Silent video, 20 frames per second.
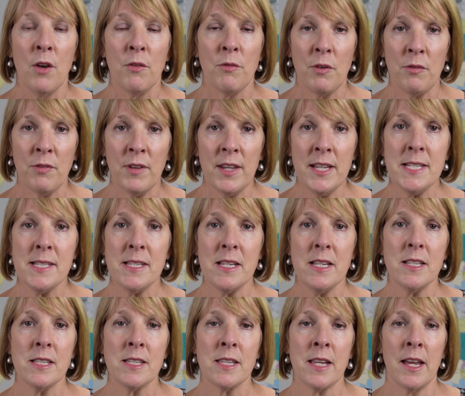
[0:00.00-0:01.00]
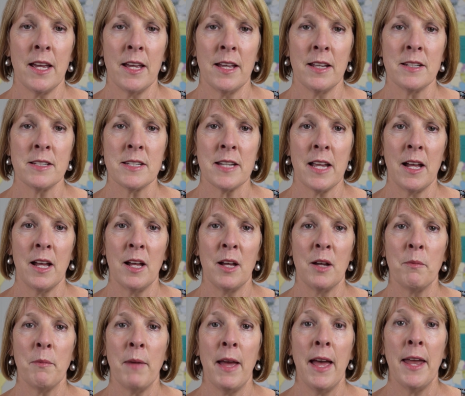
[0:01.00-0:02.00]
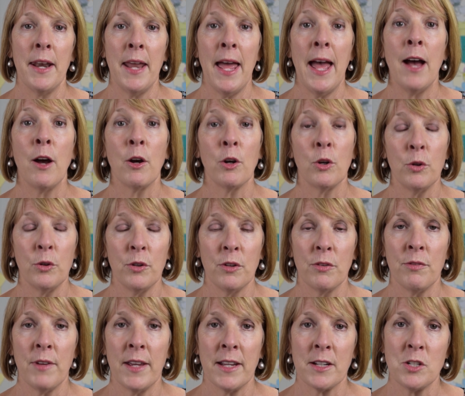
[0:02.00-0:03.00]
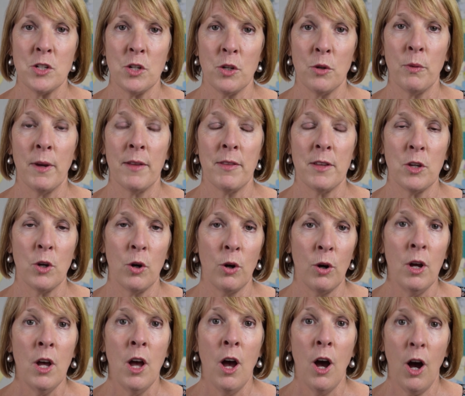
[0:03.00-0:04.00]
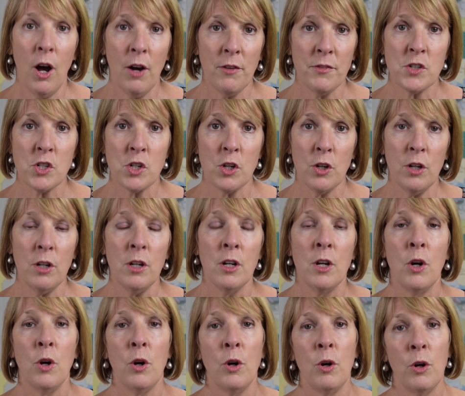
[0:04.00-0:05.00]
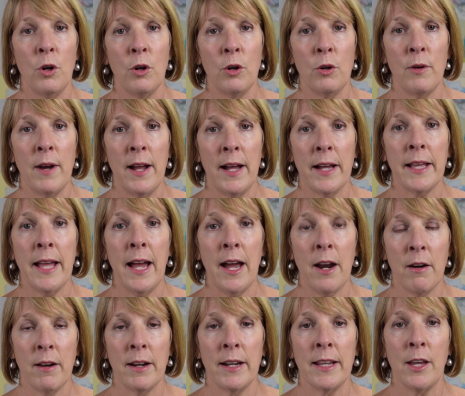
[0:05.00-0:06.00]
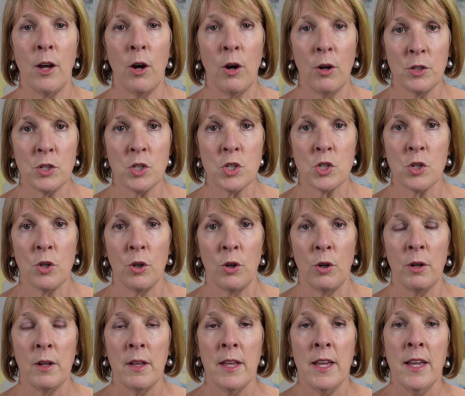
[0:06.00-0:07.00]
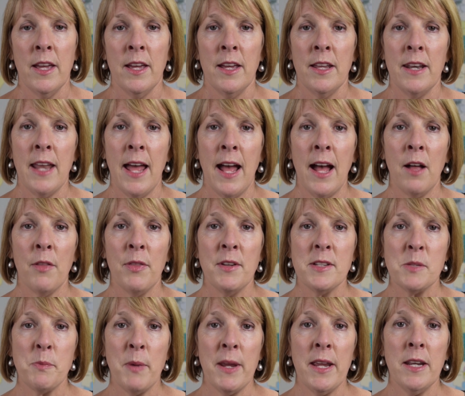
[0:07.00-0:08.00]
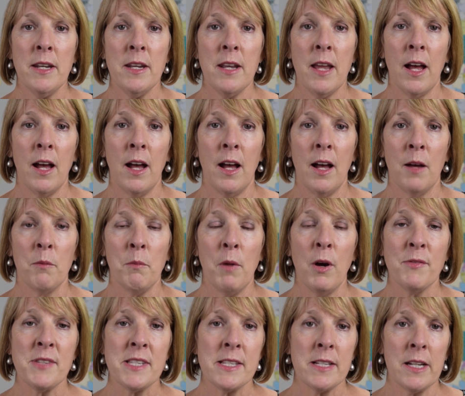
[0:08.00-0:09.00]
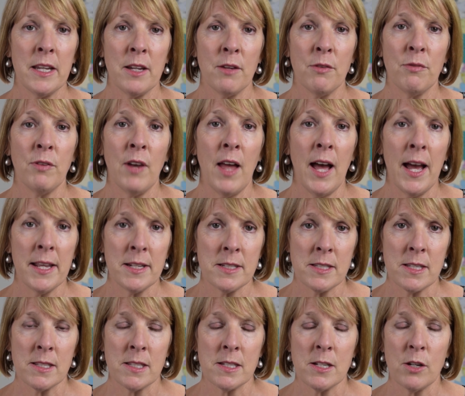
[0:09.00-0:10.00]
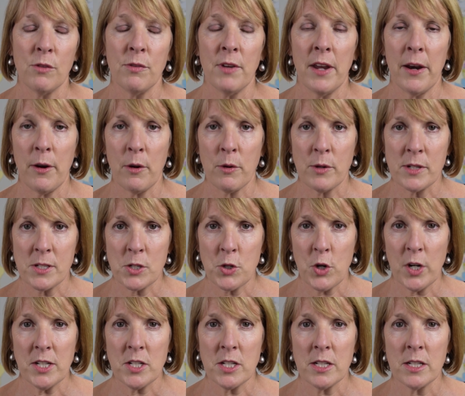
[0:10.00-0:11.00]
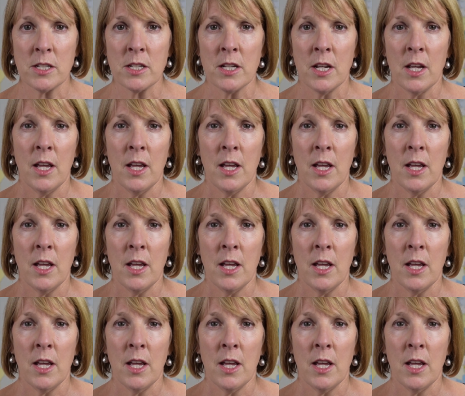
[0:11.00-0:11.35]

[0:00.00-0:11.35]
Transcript: visas and how it could affect you, whether you're offshore or currently onshore. Now, there's been obviously flights are still very restricted.